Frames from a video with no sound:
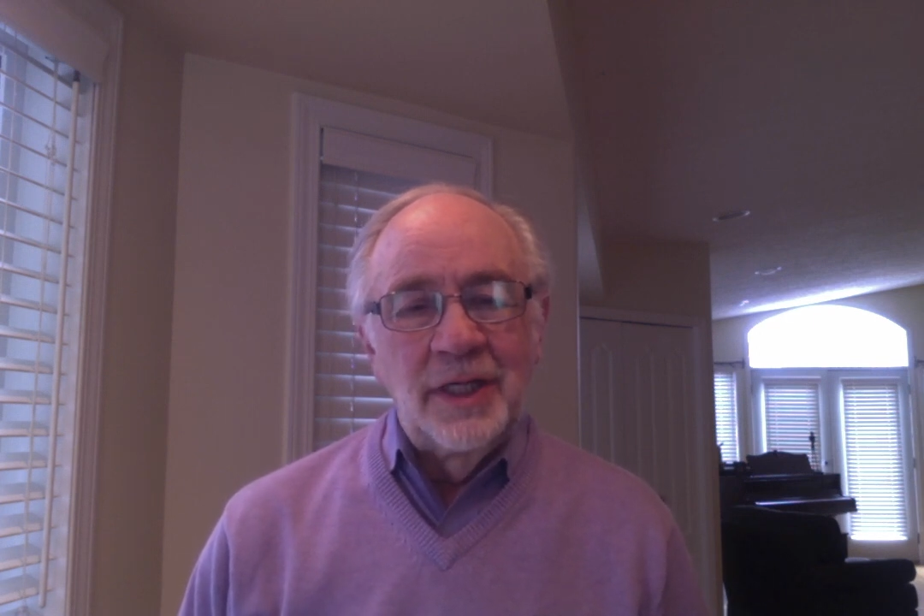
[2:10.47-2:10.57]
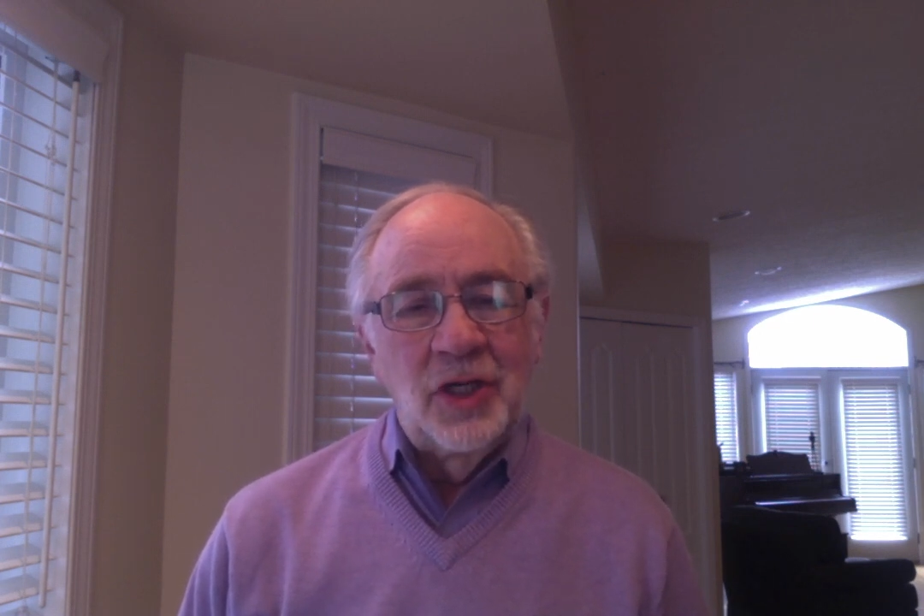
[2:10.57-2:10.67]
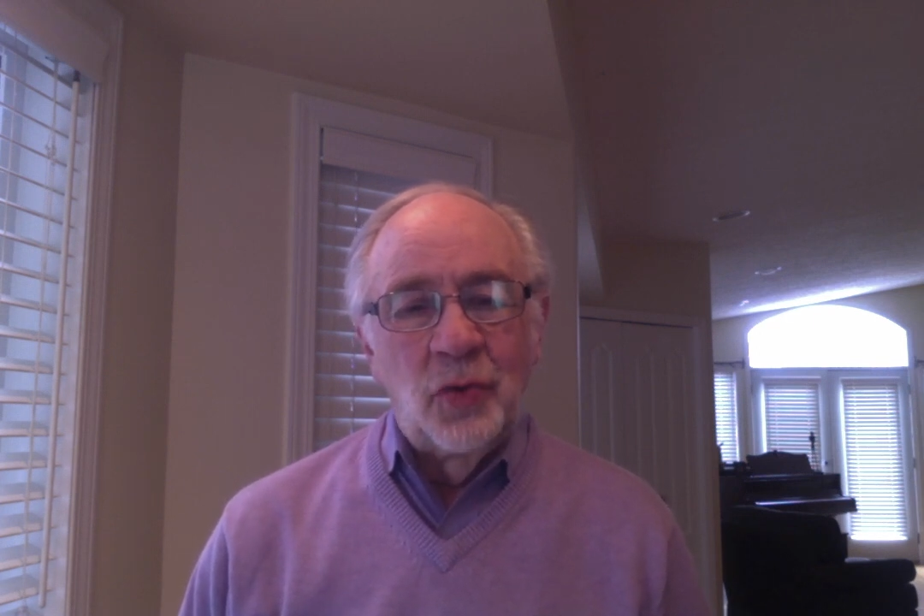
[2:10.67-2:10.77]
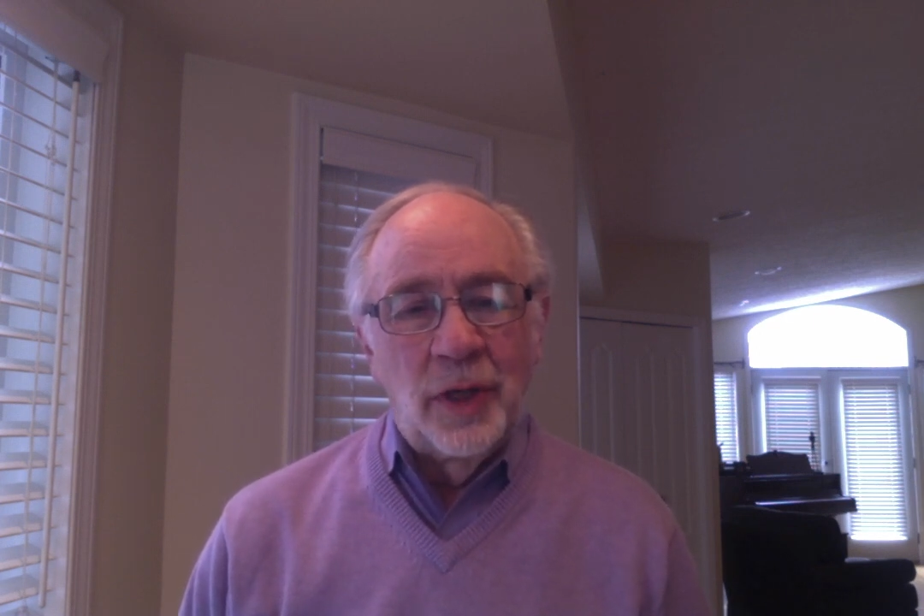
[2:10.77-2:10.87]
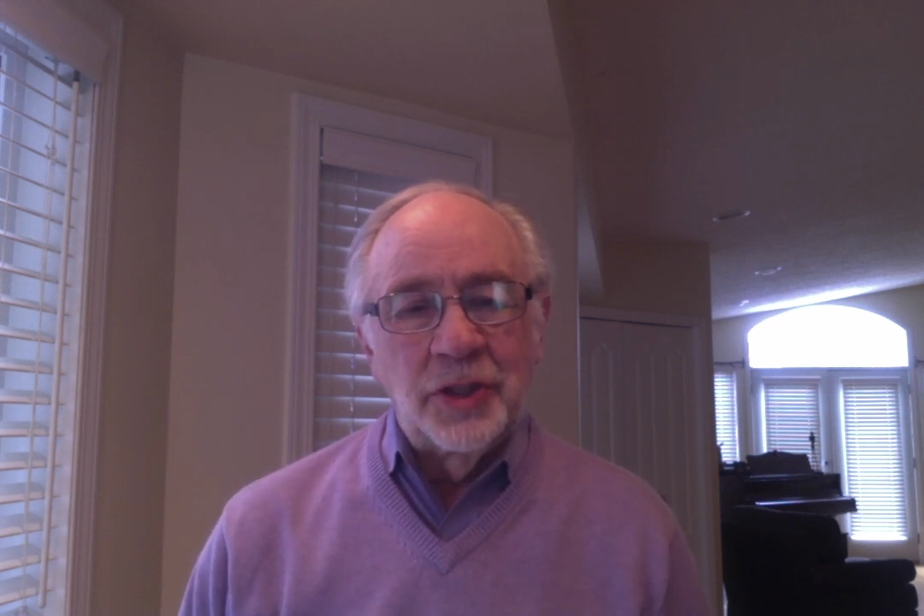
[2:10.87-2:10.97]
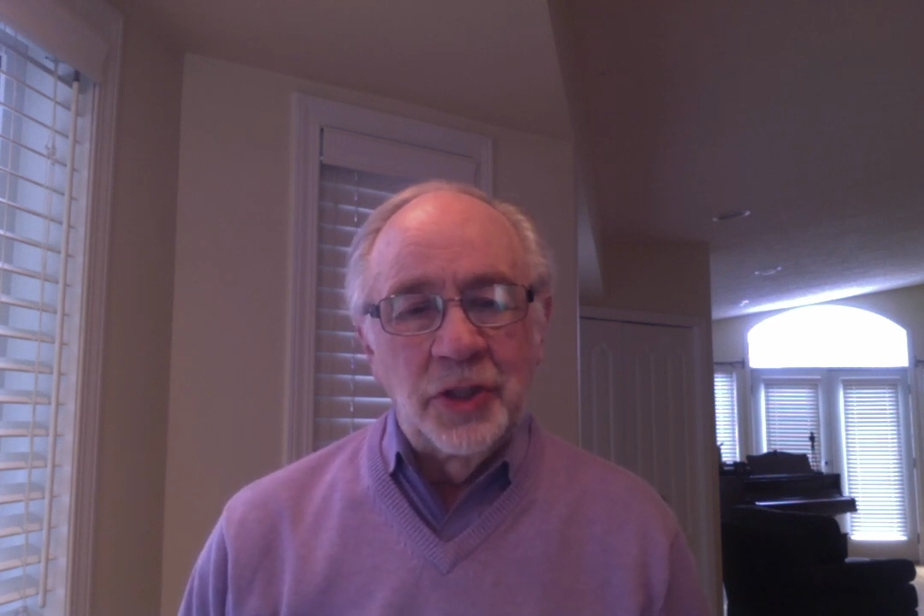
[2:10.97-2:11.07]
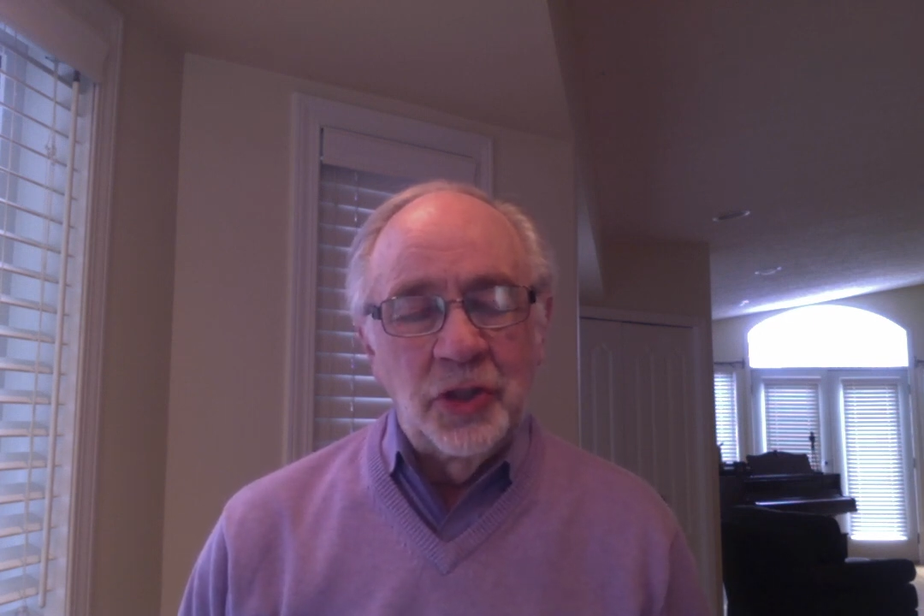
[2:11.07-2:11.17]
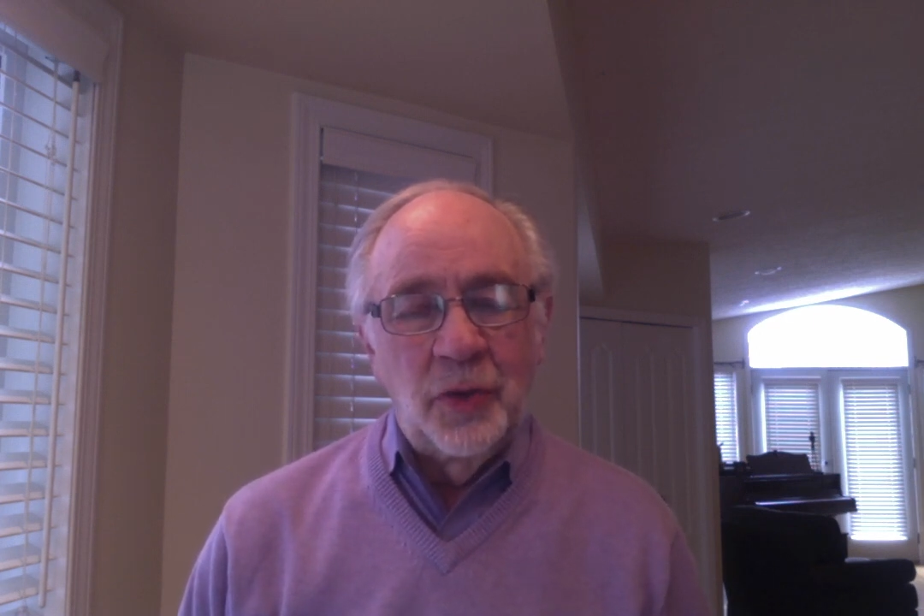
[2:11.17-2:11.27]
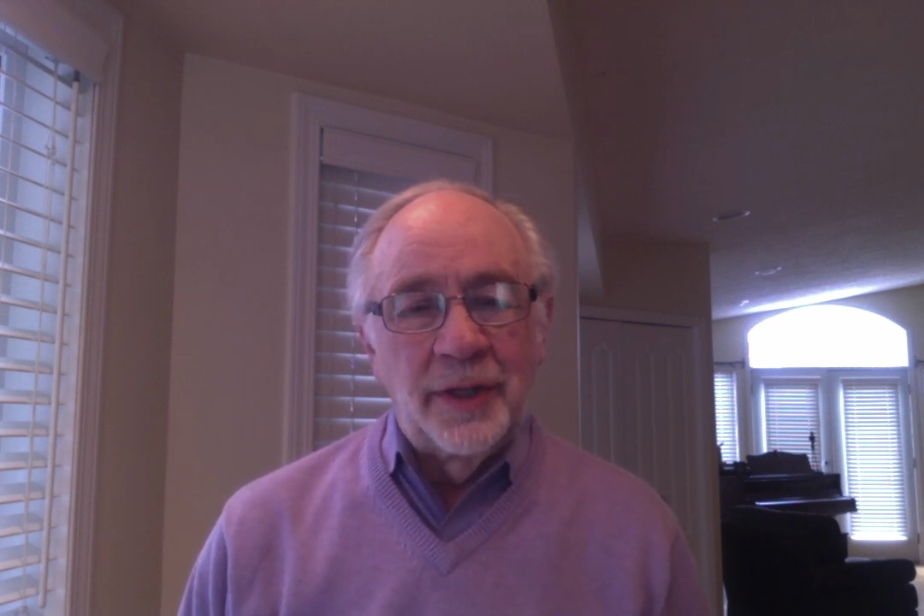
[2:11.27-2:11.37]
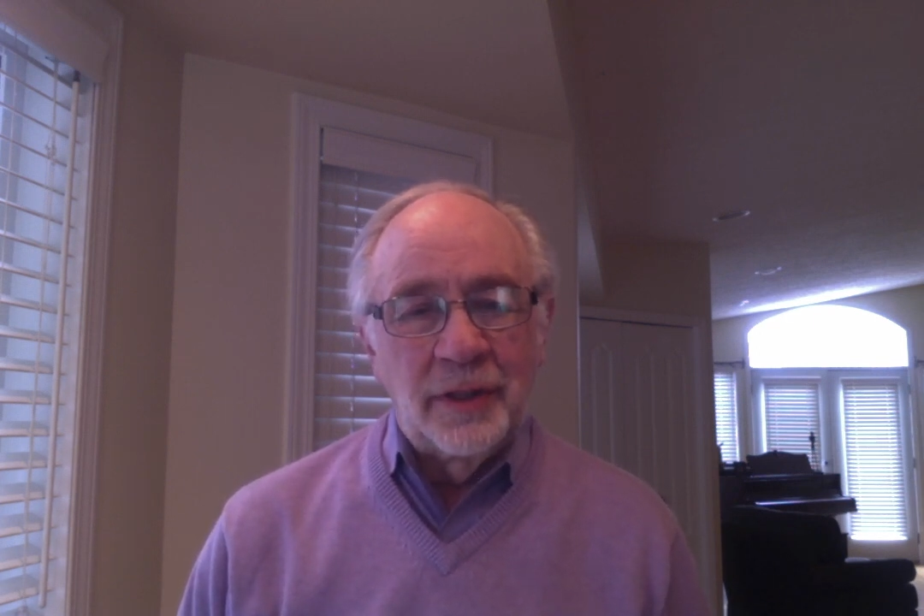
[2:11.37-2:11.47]
didn't know what to
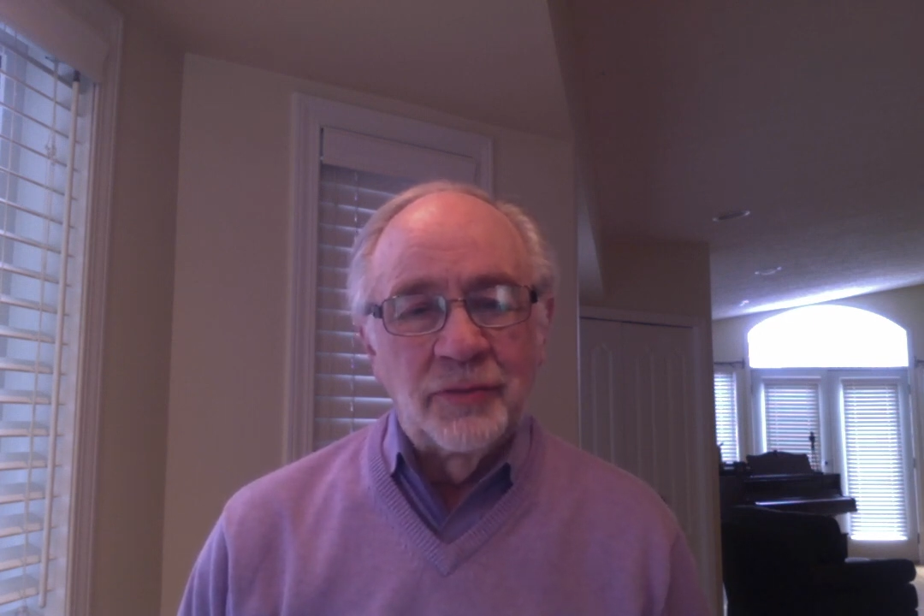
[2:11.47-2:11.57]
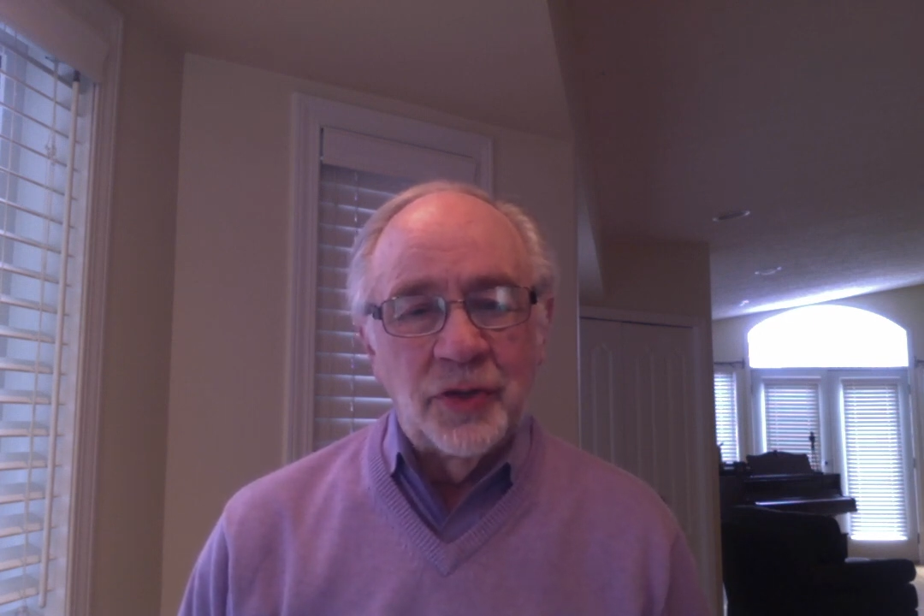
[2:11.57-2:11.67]
do with them.